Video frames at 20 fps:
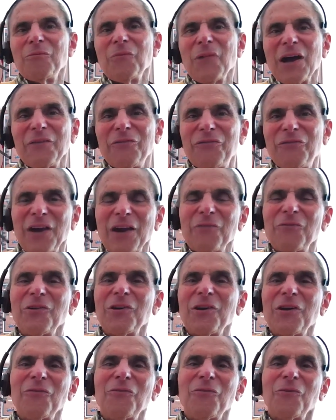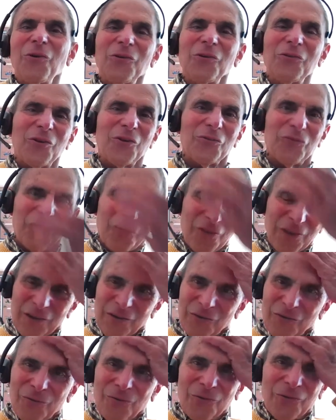My favorite of all those
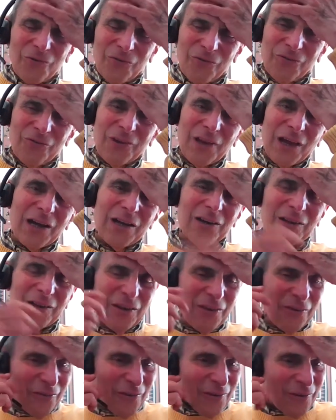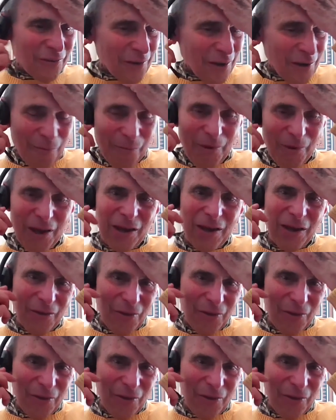things was not in Gazeta,